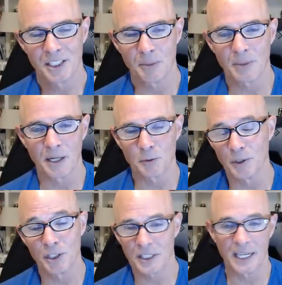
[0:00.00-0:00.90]
Sometimes
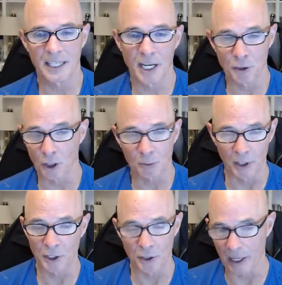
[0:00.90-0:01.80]
we just take the hydraulic
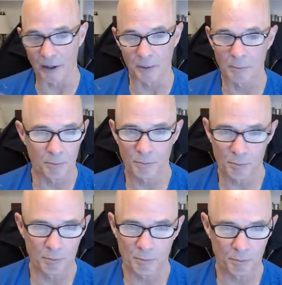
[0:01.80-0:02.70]
plunger out and
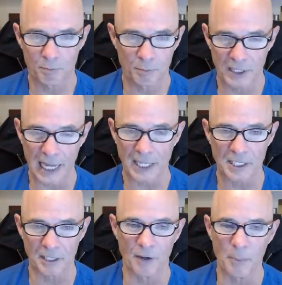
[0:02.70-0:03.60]
stack
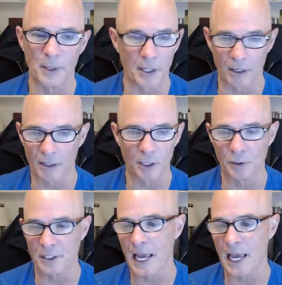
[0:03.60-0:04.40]
stuff up in there and use